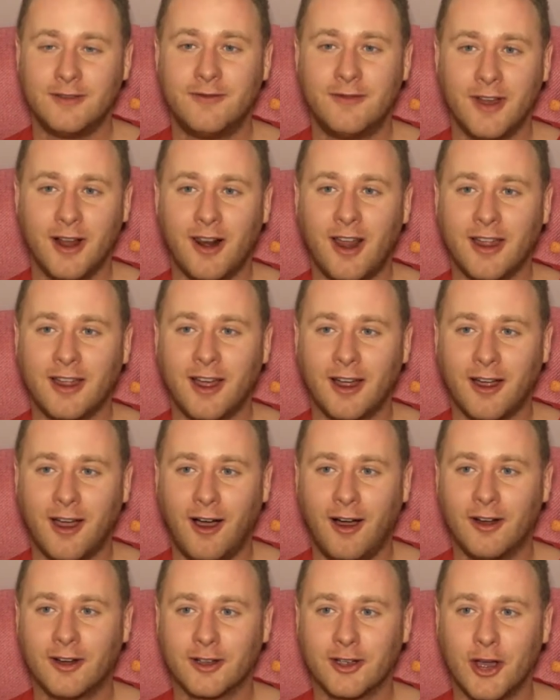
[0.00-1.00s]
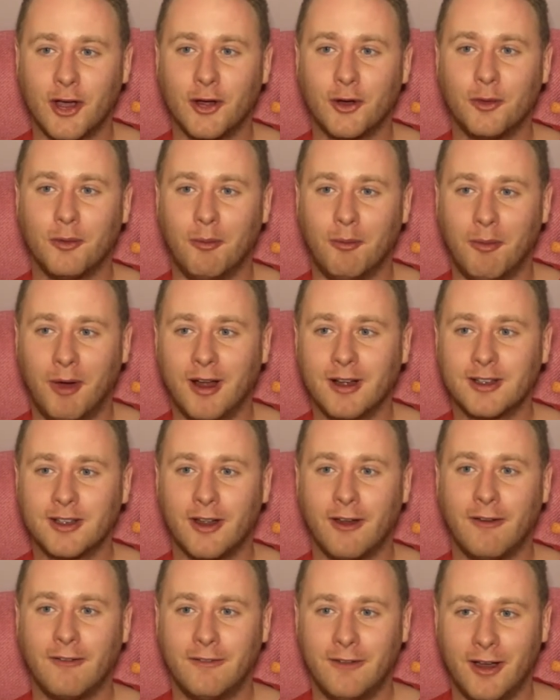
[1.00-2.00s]
I feel like I can't go much
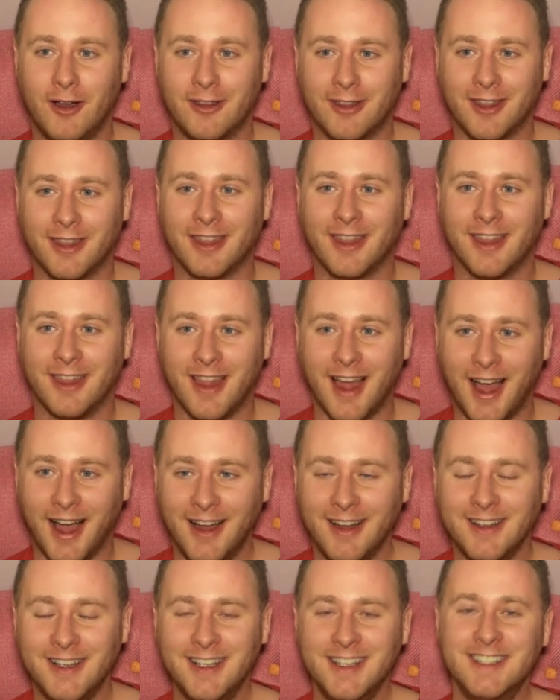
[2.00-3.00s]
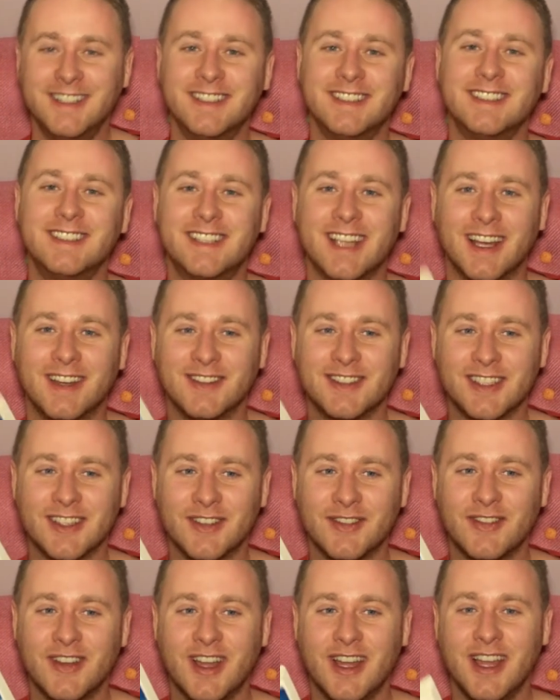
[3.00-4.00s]
further than that in terms
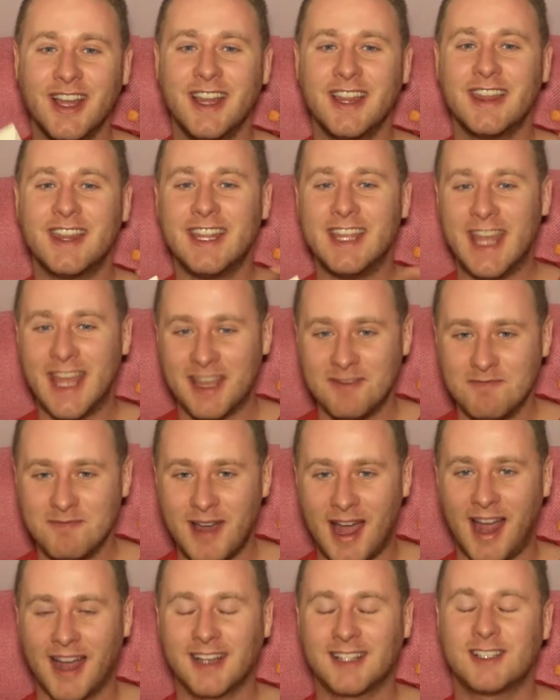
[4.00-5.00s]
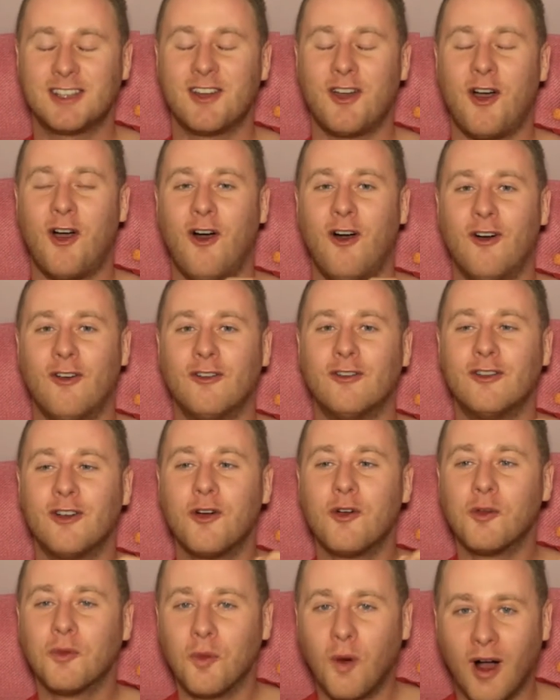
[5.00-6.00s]
of the impact of
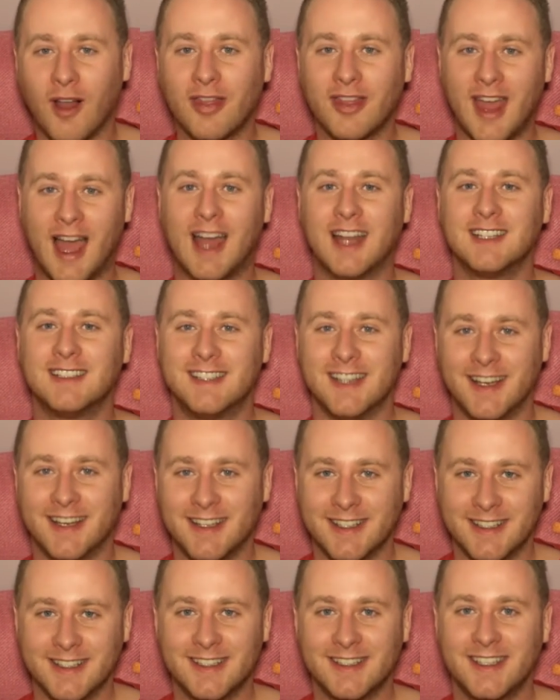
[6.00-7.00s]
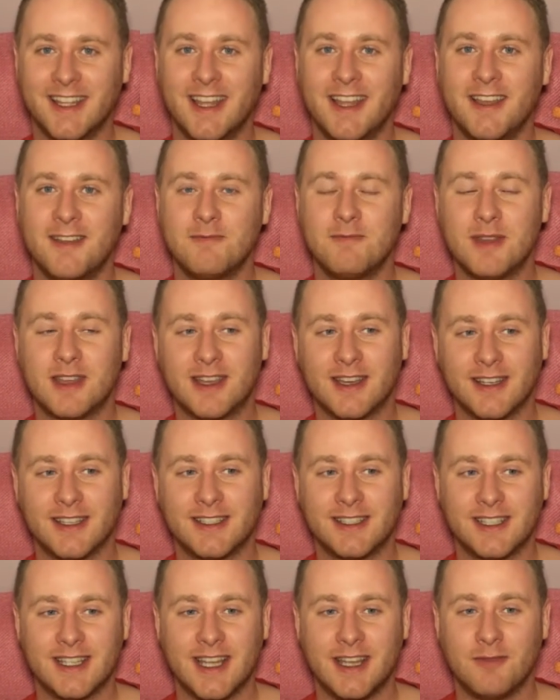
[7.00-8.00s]
what that does,
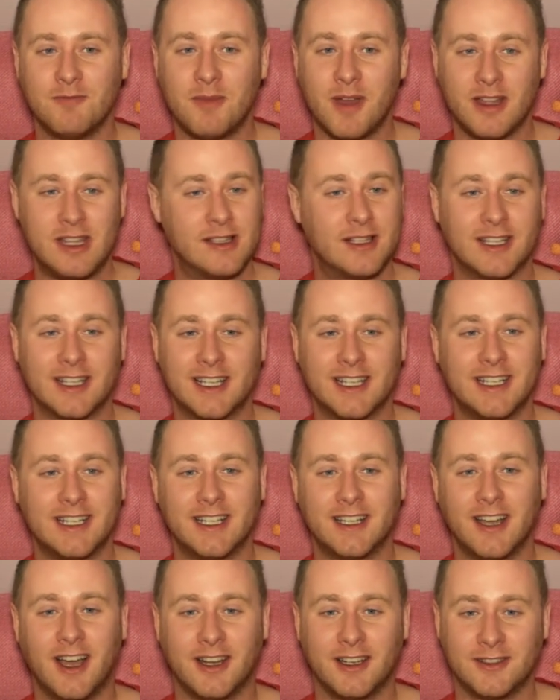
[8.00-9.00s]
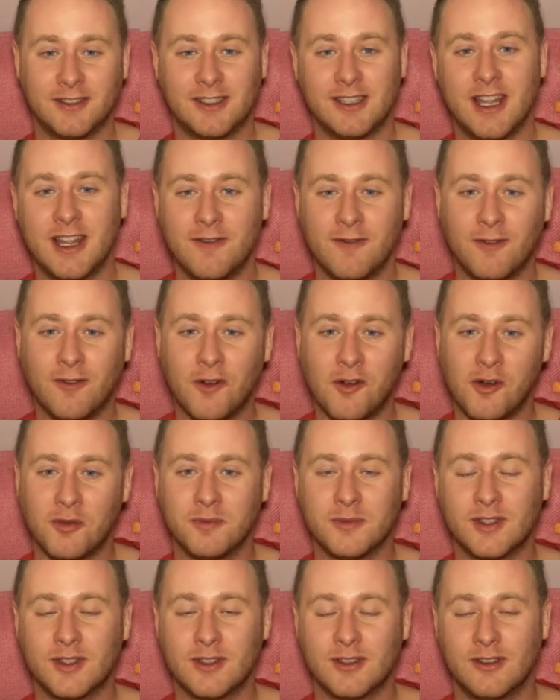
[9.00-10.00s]
because it basically kind of
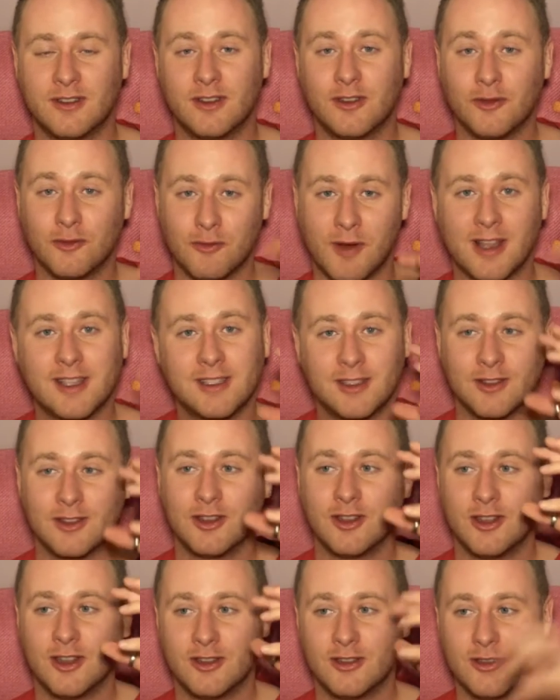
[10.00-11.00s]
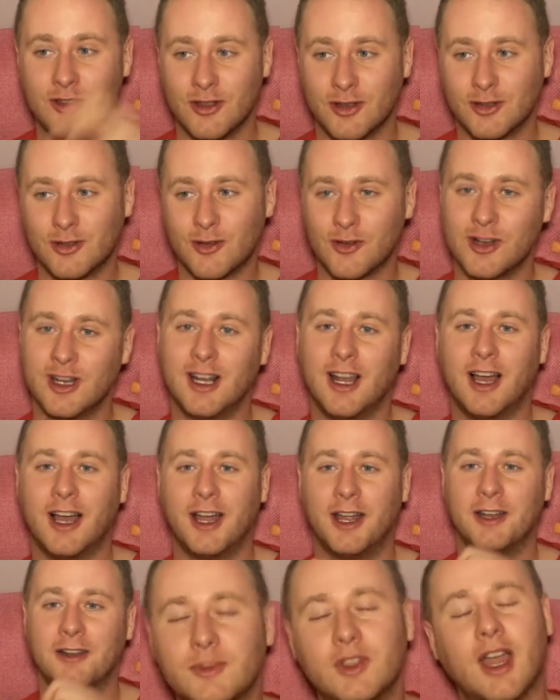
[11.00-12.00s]
informs the rest of the storyline.